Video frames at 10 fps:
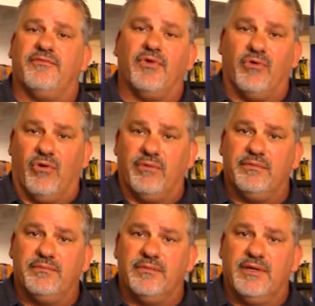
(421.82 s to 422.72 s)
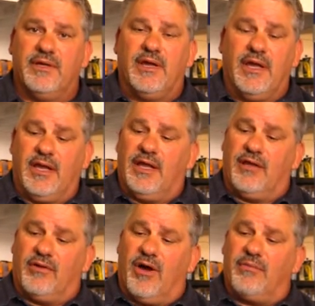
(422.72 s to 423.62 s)
fuel.
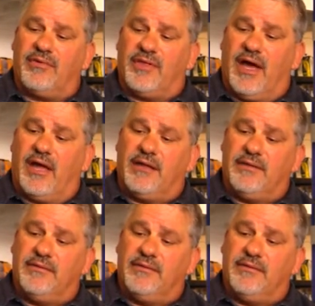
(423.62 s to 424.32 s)
Along with that,